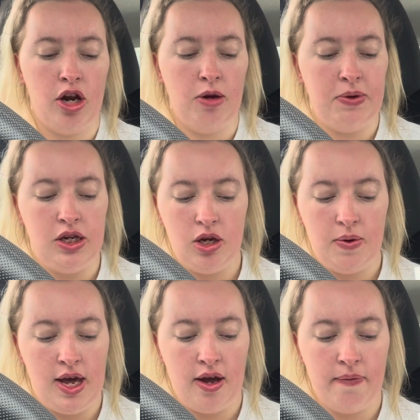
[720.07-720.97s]
to be
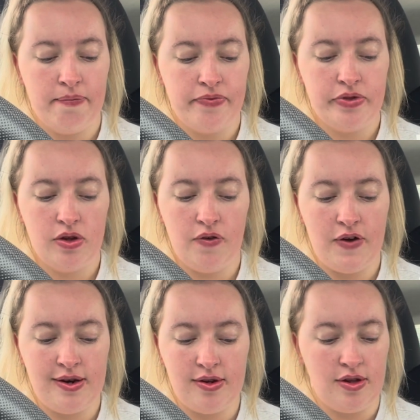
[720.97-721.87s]
doing
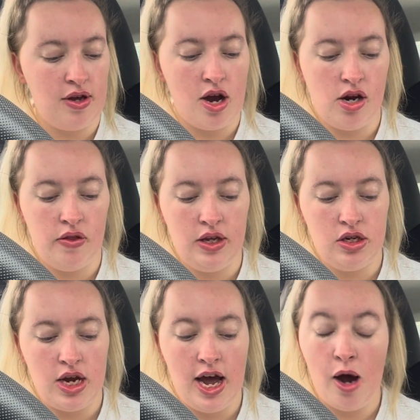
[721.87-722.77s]
Fantasy Island
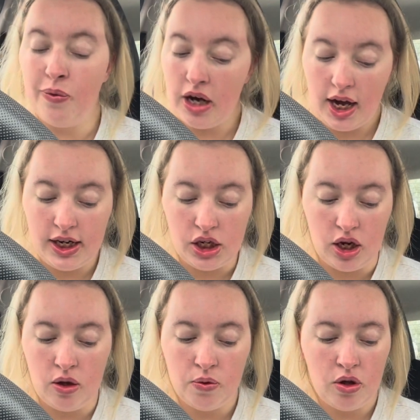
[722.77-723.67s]
this year. I would like
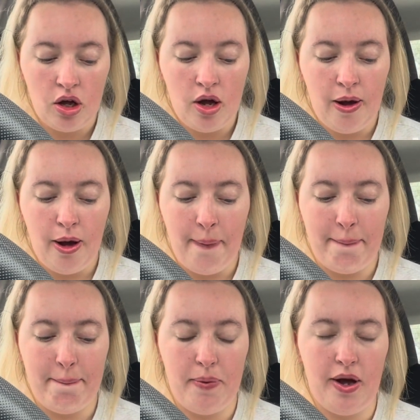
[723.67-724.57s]
to,
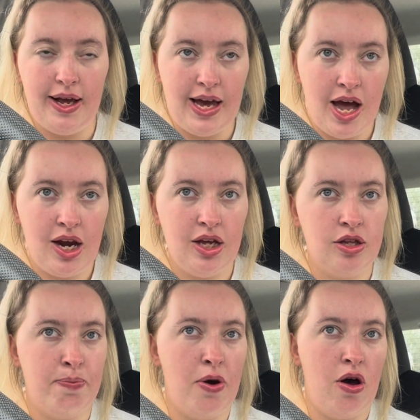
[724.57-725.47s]
but again, it's
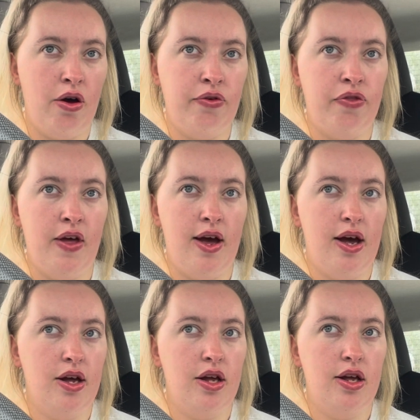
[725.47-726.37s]
a park that
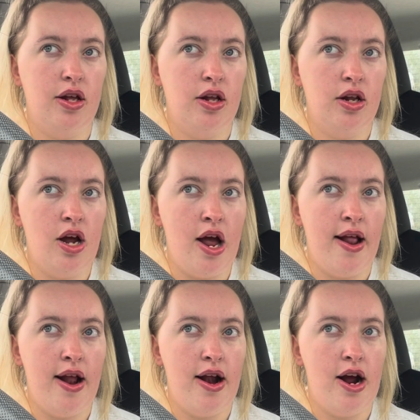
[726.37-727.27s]

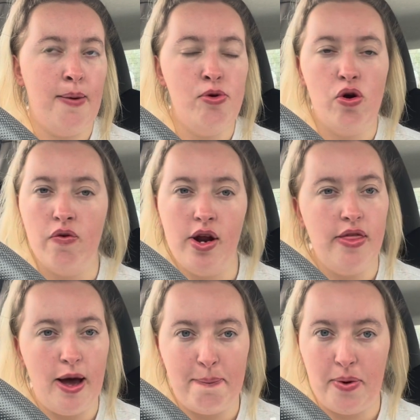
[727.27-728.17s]
I'm not really
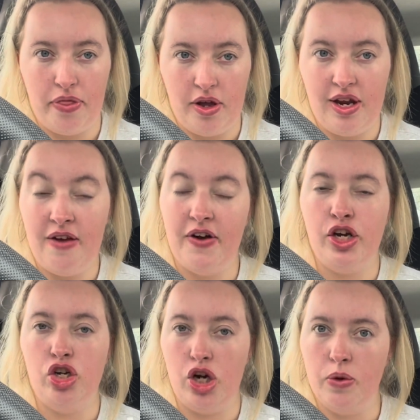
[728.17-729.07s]
that bothered if I
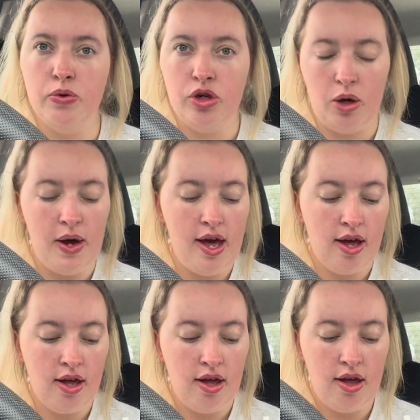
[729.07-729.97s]
don't do it.
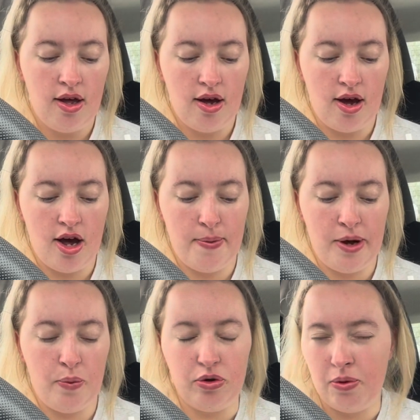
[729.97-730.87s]
I
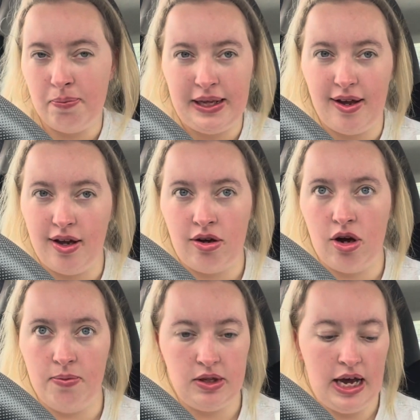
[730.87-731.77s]
wouldn't be like
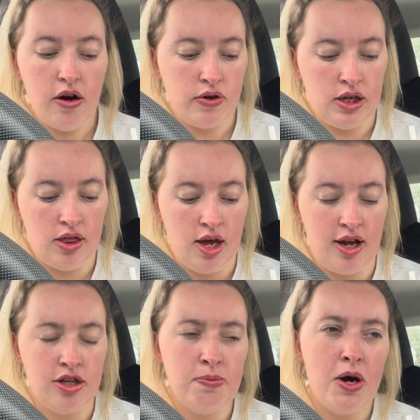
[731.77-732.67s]
upset or anything.
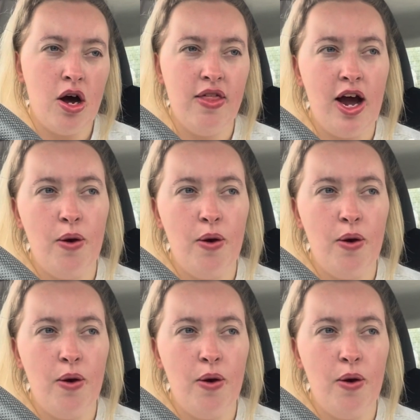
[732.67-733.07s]
It's a park that